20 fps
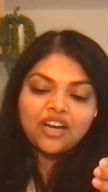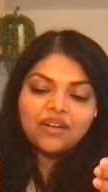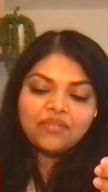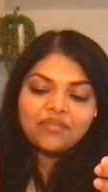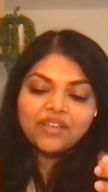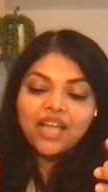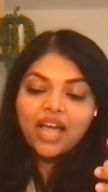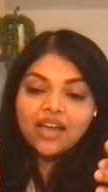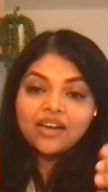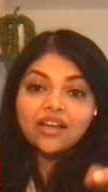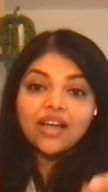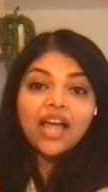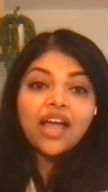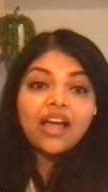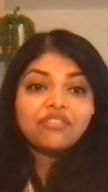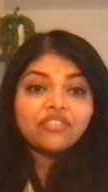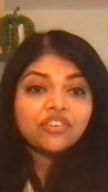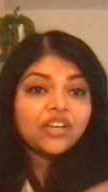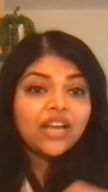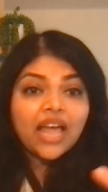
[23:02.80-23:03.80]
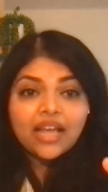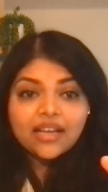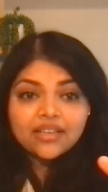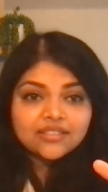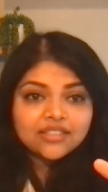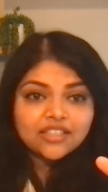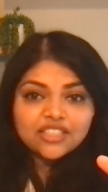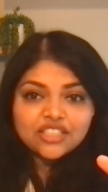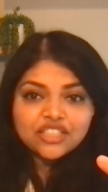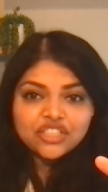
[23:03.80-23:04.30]
we had full
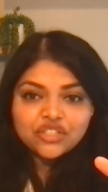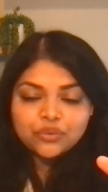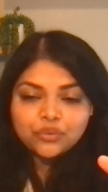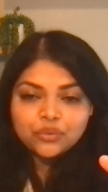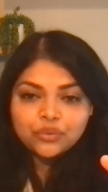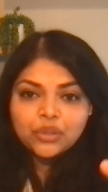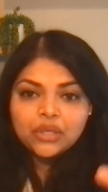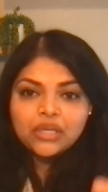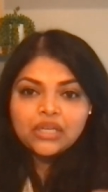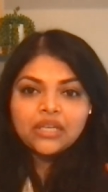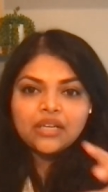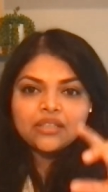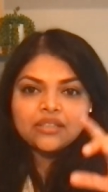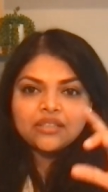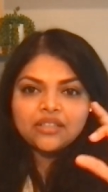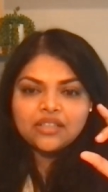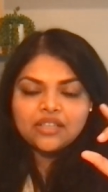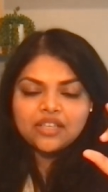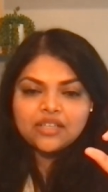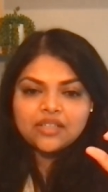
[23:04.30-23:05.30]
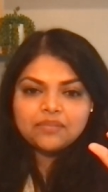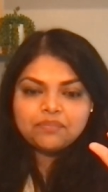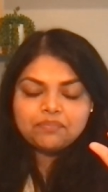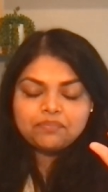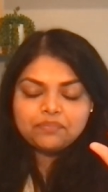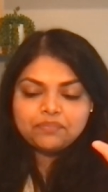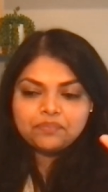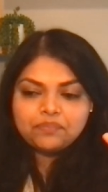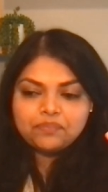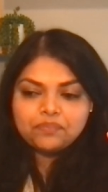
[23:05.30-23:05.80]
access to the
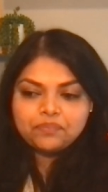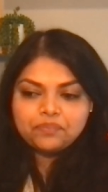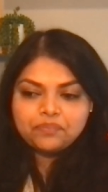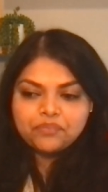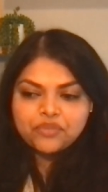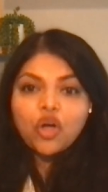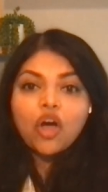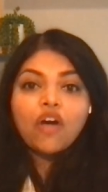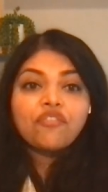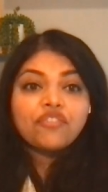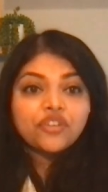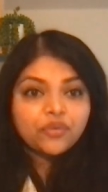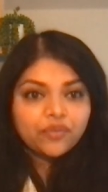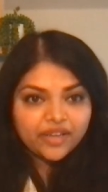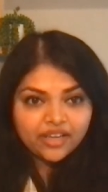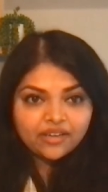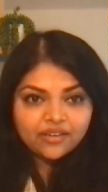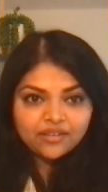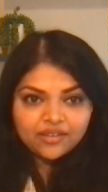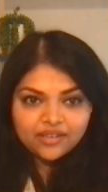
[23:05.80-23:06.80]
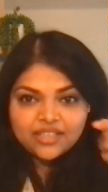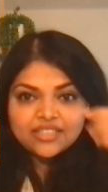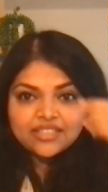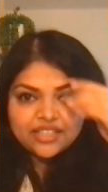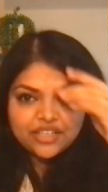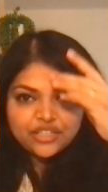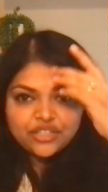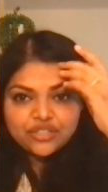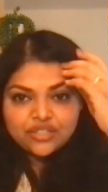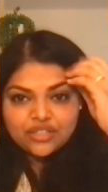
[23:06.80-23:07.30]
software,
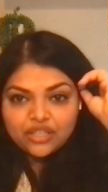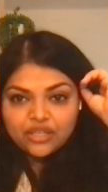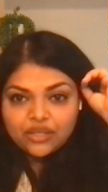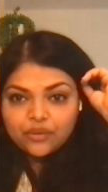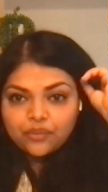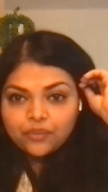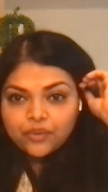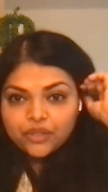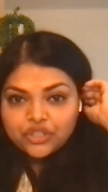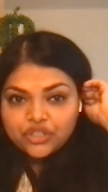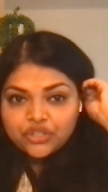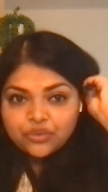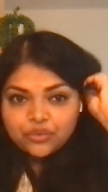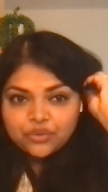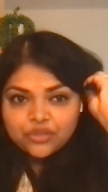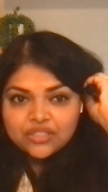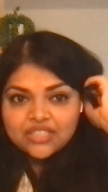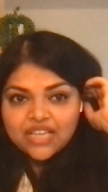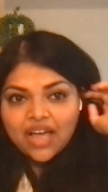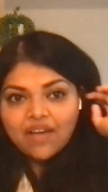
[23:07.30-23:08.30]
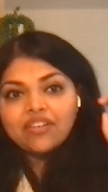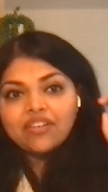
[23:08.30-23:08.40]
essentially, which students have a